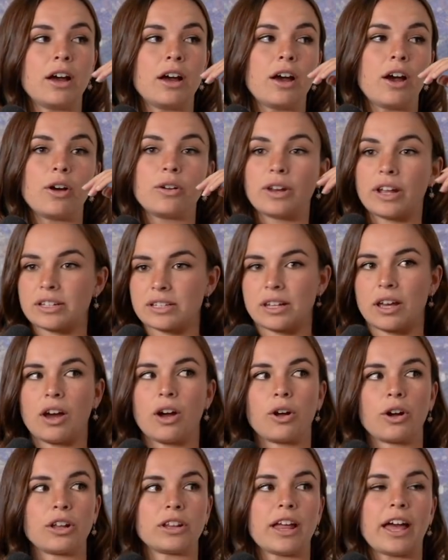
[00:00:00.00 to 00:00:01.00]
Odessa
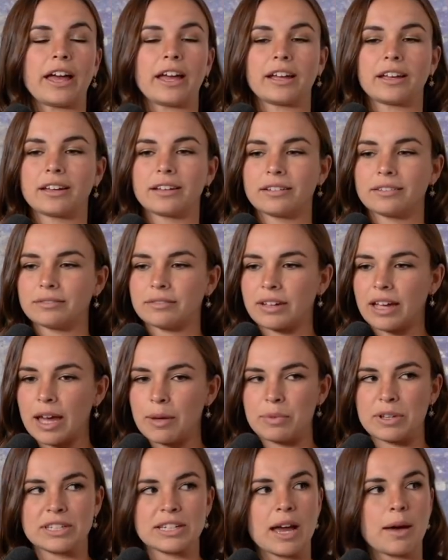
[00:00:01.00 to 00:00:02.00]
or like
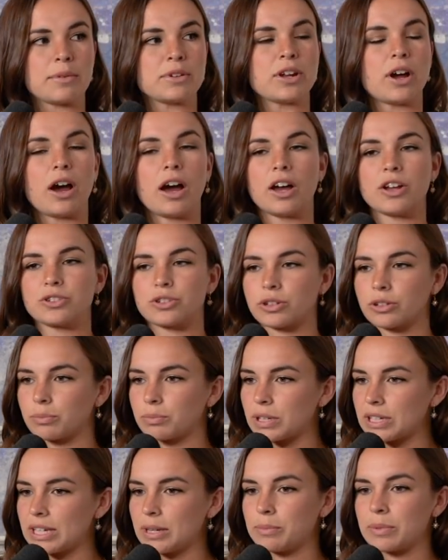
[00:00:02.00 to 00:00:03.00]
Hippie Sabotage or
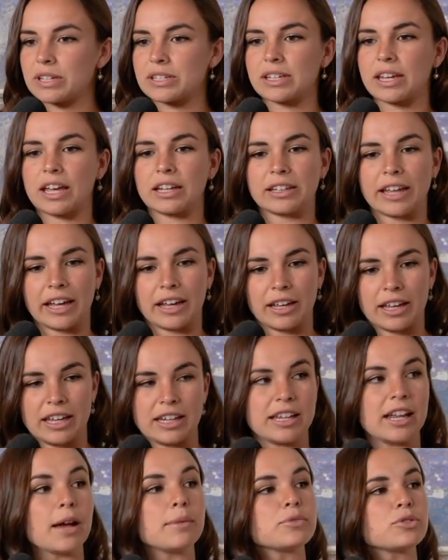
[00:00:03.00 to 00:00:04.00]
Petit Biscuit and like
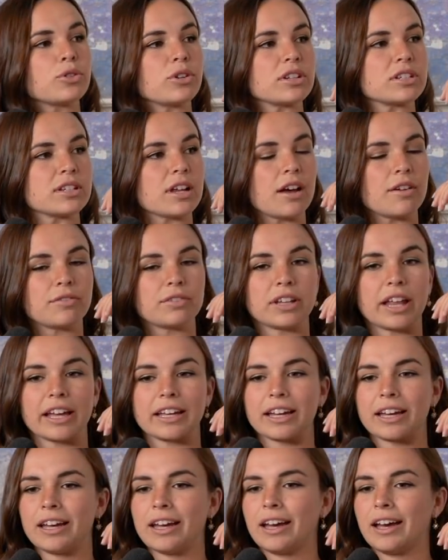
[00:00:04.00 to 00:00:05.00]
EDM sort of stuff. And
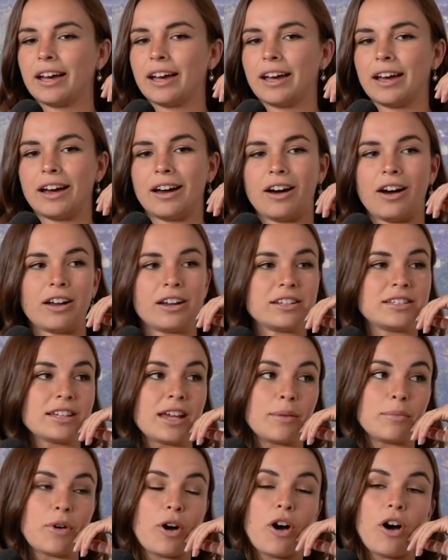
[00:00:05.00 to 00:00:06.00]
like
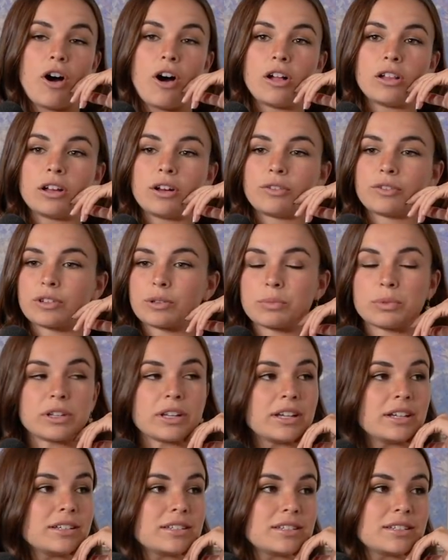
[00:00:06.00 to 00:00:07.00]
honestly, I'm all over the
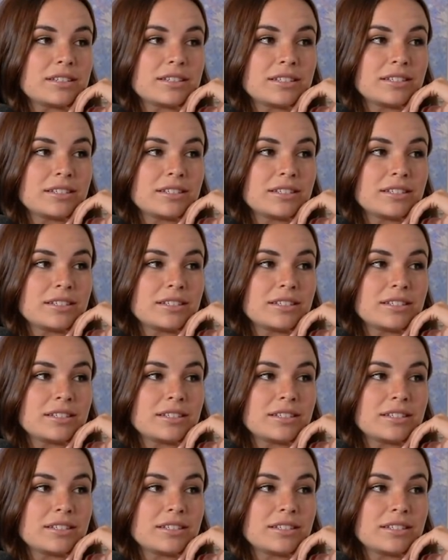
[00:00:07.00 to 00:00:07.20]
place.